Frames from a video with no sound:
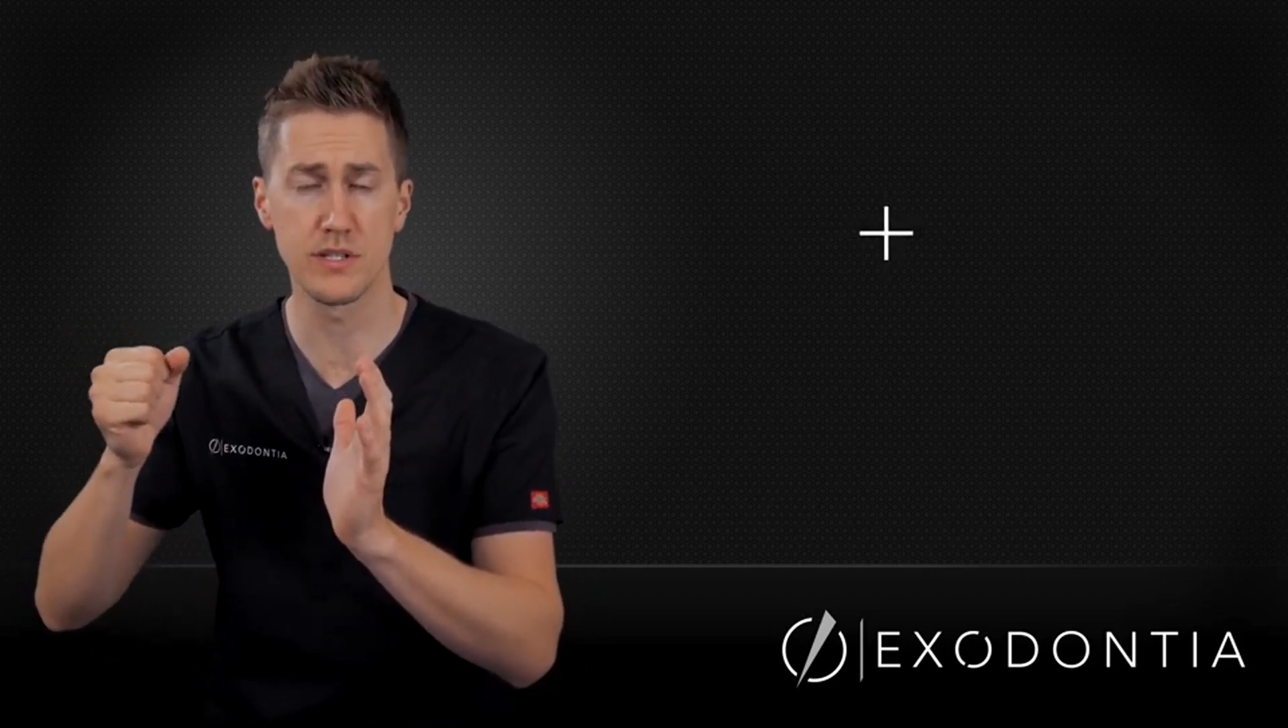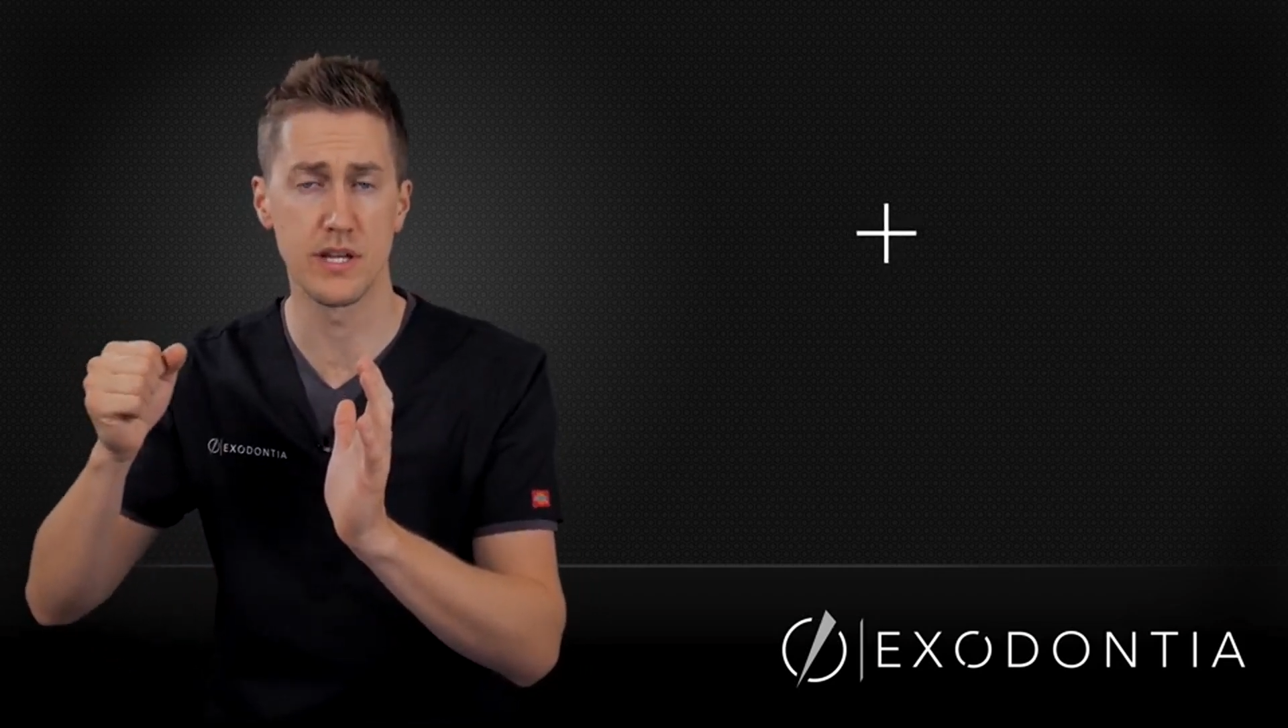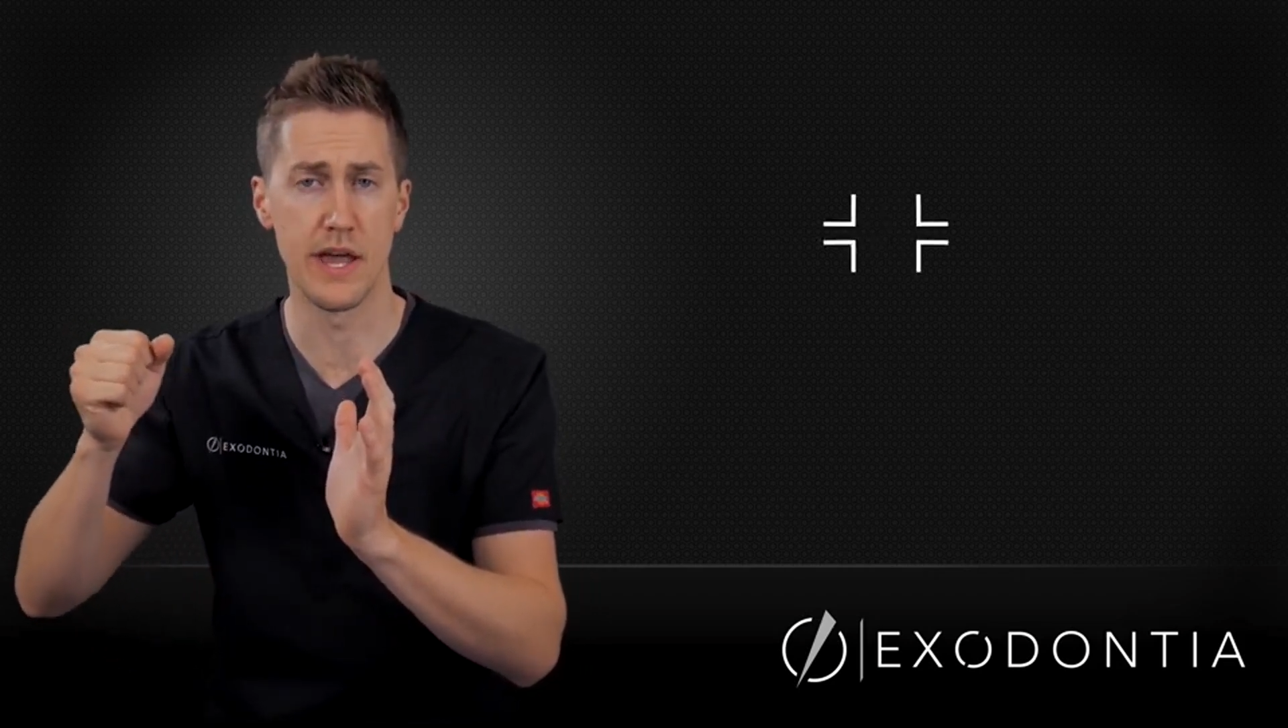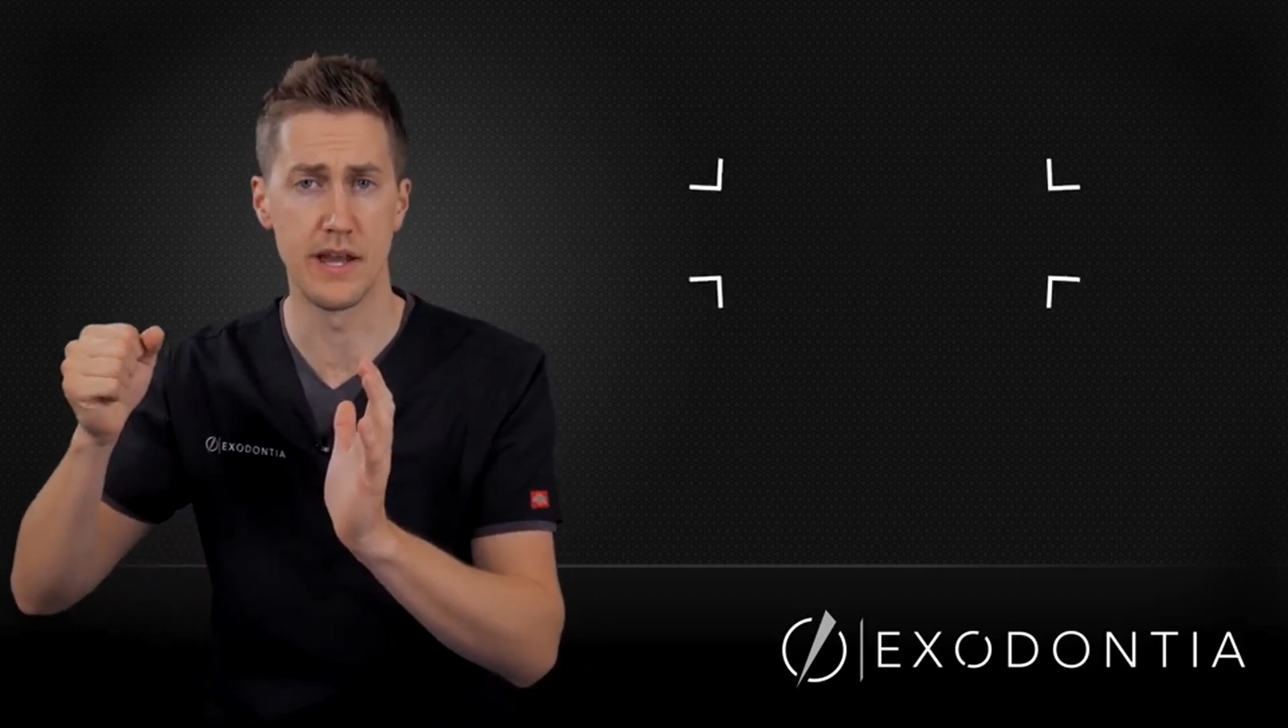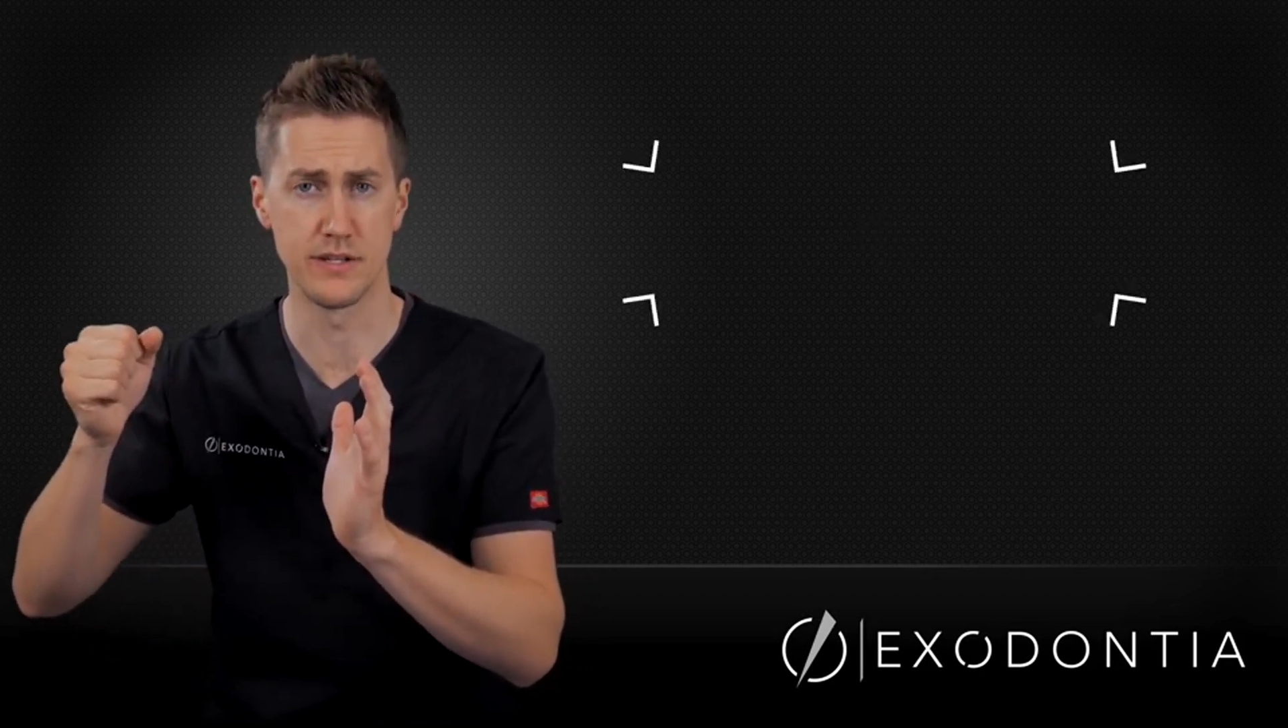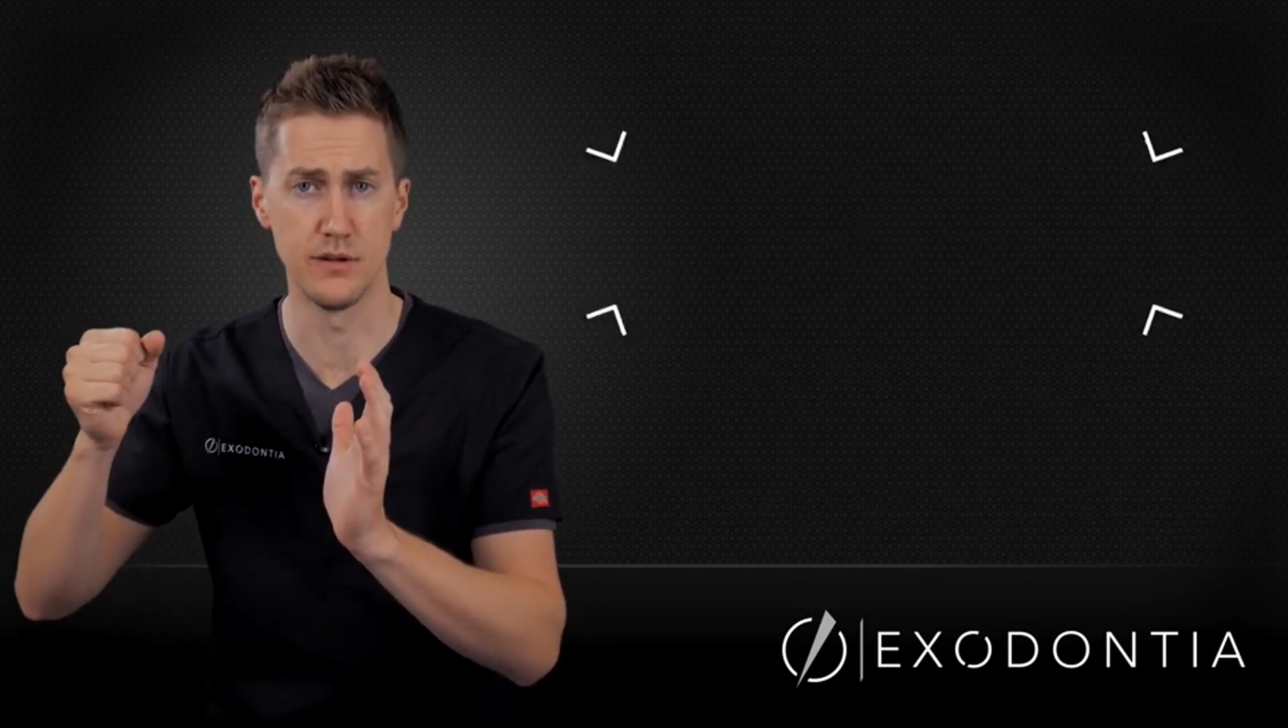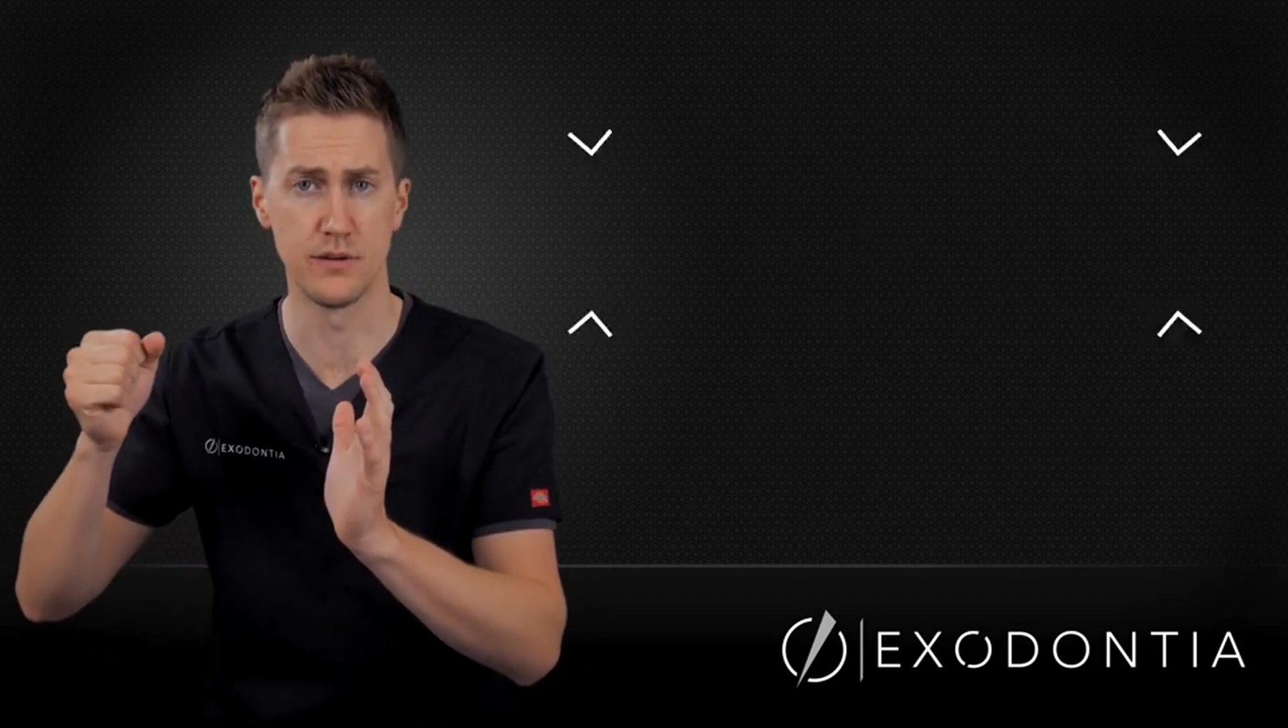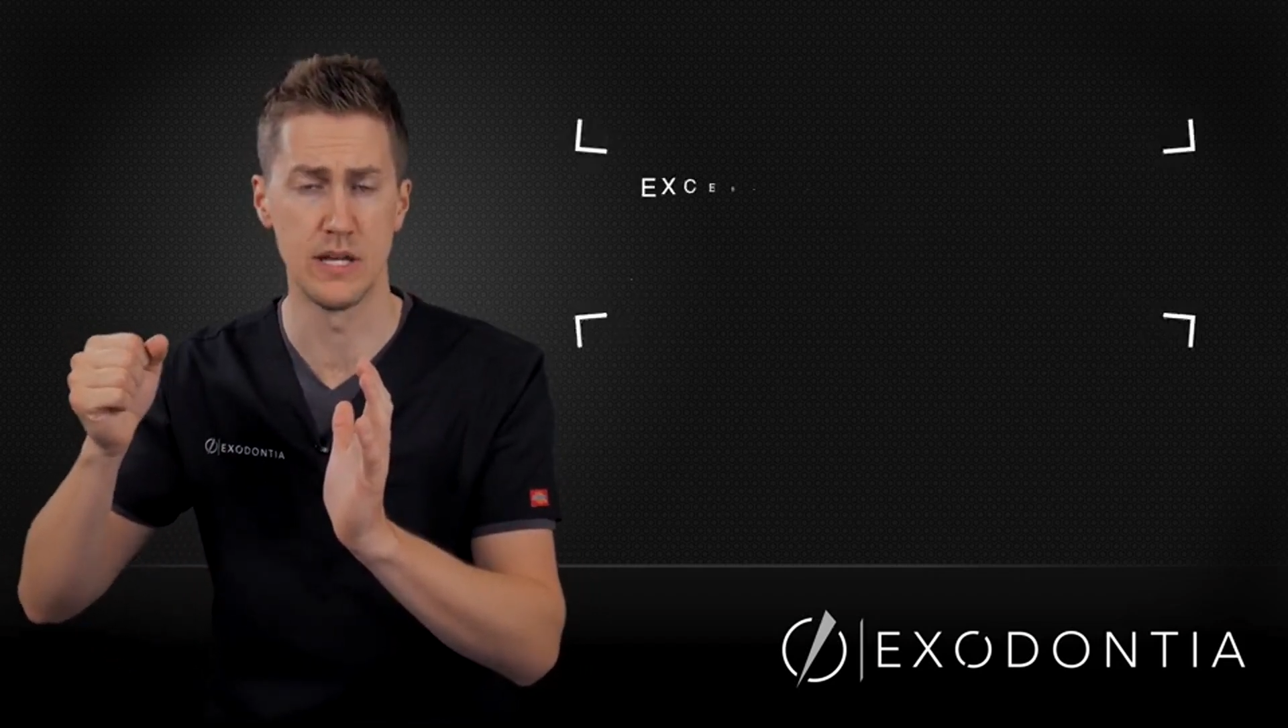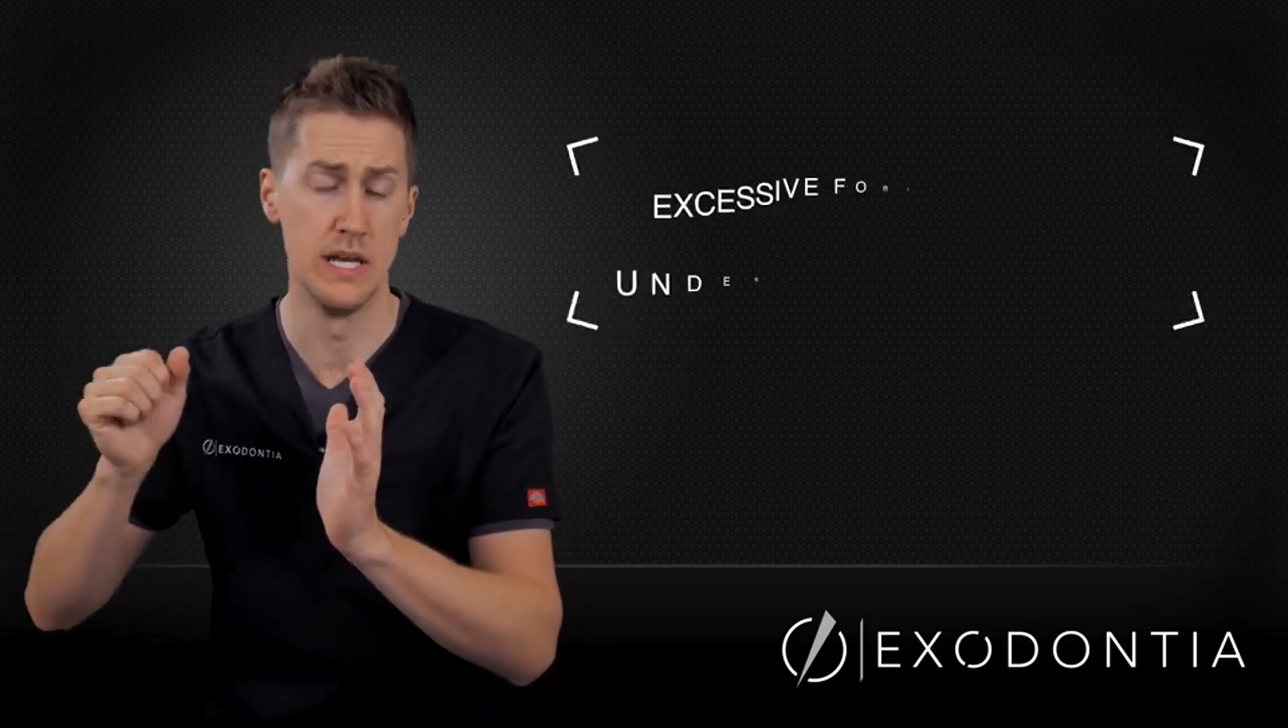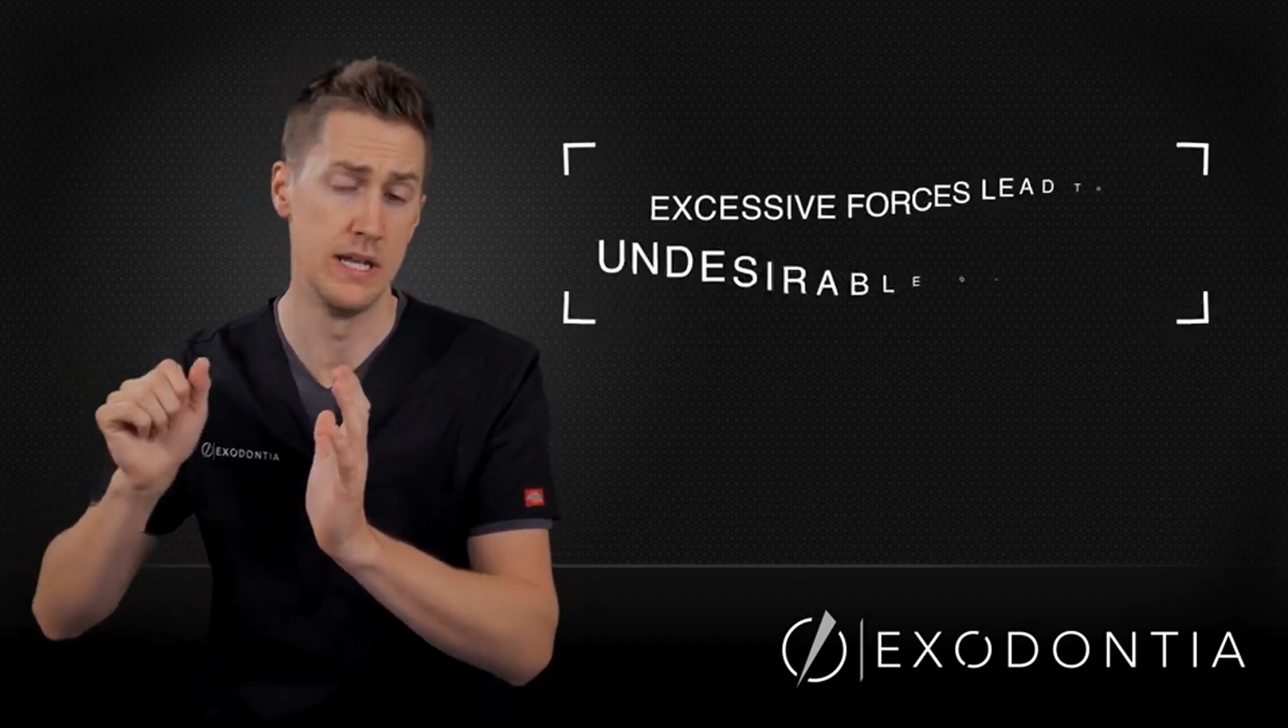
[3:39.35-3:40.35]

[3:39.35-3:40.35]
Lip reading: to that tooth